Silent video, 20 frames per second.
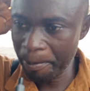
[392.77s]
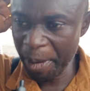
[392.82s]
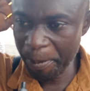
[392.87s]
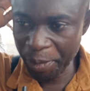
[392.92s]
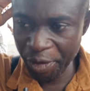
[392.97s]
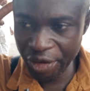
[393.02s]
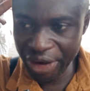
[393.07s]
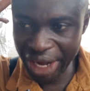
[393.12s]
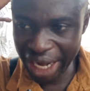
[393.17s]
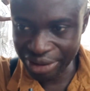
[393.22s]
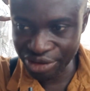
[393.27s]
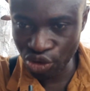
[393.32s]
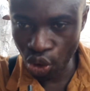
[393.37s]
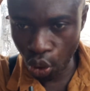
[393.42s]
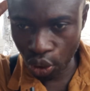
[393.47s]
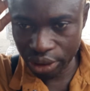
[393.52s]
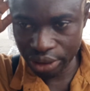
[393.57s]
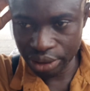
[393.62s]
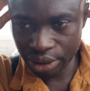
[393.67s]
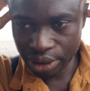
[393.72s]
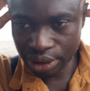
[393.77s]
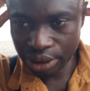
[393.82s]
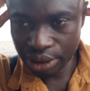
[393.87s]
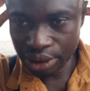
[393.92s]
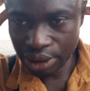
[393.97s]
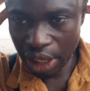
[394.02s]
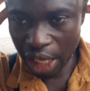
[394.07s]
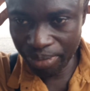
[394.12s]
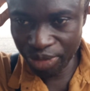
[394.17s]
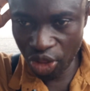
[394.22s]
people that talk,
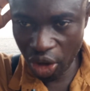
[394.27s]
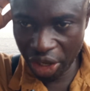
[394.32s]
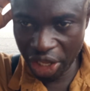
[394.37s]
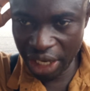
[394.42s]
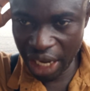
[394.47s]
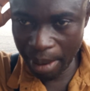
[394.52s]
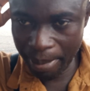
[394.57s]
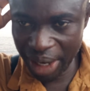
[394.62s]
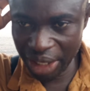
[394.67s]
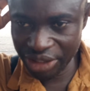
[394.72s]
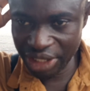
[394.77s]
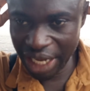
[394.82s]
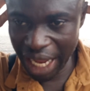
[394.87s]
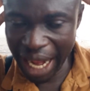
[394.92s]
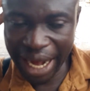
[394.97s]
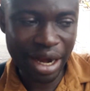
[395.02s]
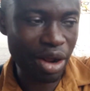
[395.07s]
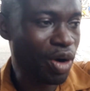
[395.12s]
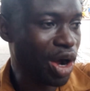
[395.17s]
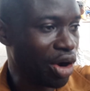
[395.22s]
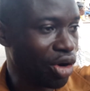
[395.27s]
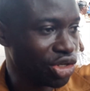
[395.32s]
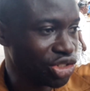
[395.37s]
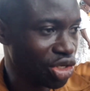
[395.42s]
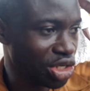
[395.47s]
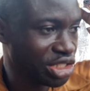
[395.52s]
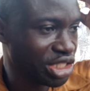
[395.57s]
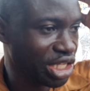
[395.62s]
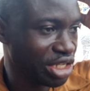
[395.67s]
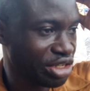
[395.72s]
I'm talking about the Arewa
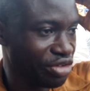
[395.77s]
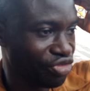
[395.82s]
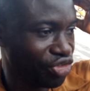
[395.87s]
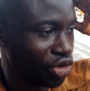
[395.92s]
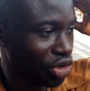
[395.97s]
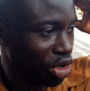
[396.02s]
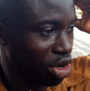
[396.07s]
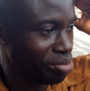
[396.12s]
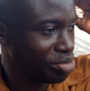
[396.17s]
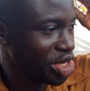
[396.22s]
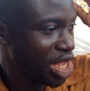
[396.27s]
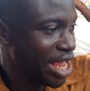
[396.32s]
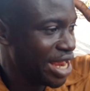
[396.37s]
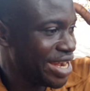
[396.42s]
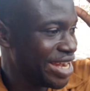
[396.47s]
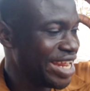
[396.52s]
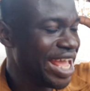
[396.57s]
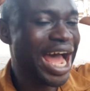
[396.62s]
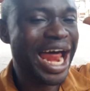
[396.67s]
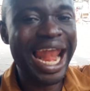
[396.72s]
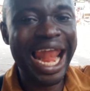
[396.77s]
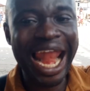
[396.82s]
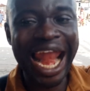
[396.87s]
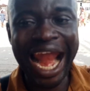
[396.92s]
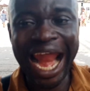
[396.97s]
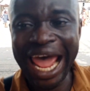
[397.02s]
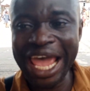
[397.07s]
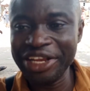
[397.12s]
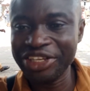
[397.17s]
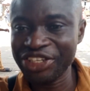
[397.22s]
Consultative Forum, they are
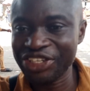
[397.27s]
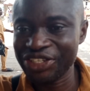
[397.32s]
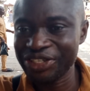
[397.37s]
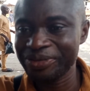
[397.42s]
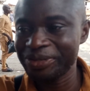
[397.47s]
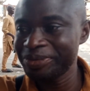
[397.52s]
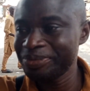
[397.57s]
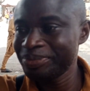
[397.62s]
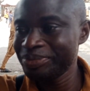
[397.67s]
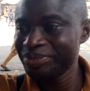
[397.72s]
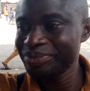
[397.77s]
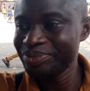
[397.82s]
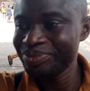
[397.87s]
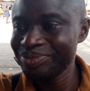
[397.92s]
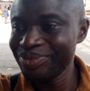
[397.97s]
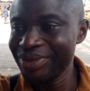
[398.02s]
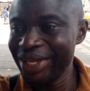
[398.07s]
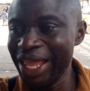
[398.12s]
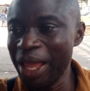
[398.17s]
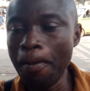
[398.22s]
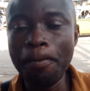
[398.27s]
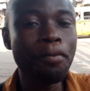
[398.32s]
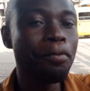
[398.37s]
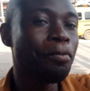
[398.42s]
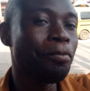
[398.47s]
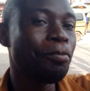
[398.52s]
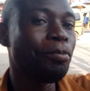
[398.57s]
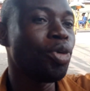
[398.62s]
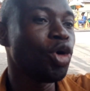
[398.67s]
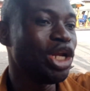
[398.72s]
light in
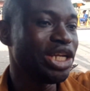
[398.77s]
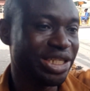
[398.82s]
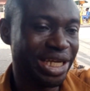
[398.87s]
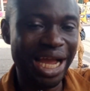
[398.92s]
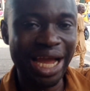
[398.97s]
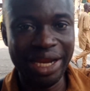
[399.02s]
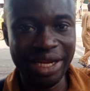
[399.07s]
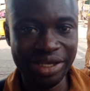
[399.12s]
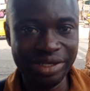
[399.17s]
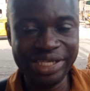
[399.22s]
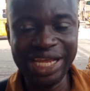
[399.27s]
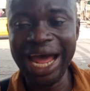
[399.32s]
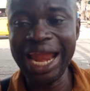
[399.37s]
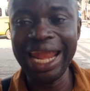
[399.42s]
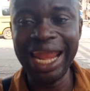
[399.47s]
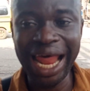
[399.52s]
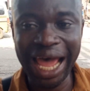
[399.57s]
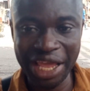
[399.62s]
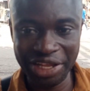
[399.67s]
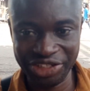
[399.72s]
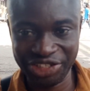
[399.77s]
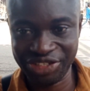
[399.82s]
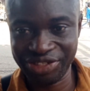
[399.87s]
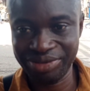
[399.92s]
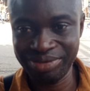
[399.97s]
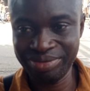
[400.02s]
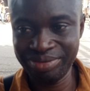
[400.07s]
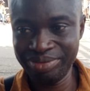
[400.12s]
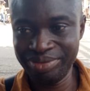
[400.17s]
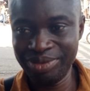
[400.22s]
politically, they are
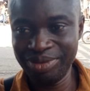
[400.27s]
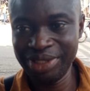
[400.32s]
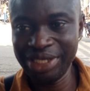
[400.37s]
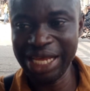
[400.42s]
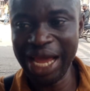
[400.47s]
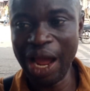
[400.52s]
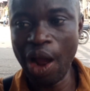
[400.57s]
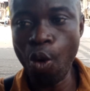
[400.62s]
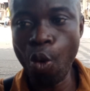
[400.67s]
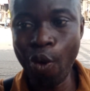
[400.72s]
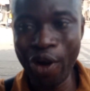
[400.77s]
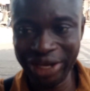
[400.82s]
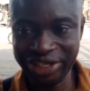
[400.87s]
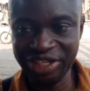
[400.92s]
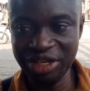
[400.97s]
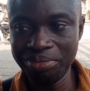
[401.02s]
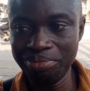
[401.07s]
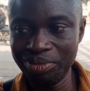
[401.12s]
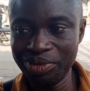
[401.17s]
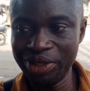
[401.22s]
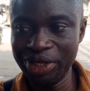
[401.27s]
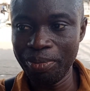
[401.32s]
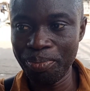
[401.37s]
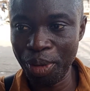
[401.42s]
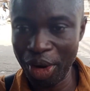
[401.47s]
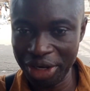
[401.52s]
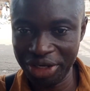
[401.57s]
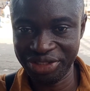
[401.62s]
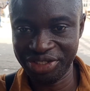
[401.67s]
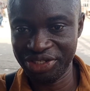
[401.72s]
light. Their weight in
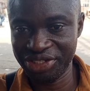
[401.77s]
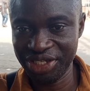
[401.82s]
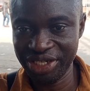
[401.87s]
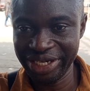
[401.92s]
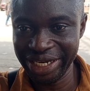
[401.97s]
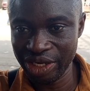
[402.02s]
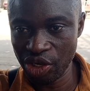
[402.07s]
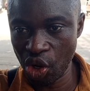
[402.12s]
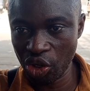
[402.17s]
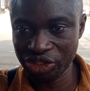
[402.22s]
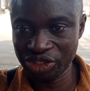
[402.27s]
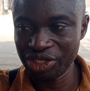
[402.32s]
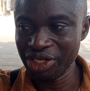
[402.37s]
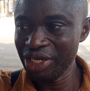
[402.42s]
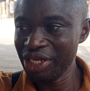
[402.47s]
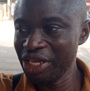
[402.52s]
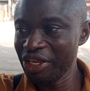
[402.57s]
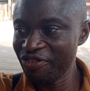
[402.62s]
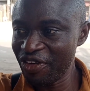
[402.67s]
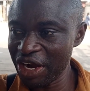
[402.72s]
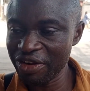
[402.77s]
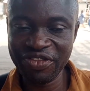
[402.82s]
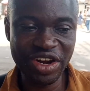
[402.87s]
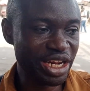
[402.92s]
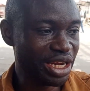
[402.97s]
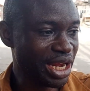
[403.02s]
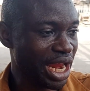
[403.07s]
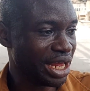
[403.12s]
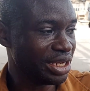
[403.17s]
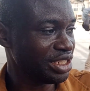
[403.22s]
politics in the north is very,
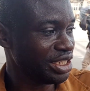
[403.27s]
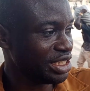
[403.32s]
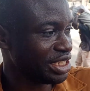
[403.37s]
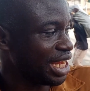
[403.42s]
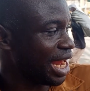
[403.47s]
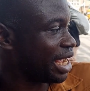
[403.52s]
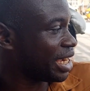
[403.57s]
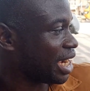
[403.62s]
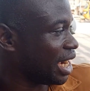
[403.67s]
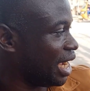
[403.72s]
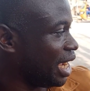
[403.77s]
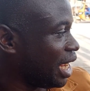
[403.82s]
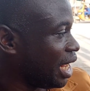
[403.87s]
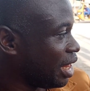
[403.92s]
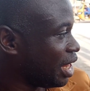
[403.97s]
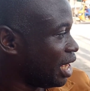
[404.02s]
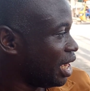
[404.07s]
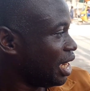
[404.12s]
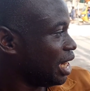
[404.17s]
very light. It's like a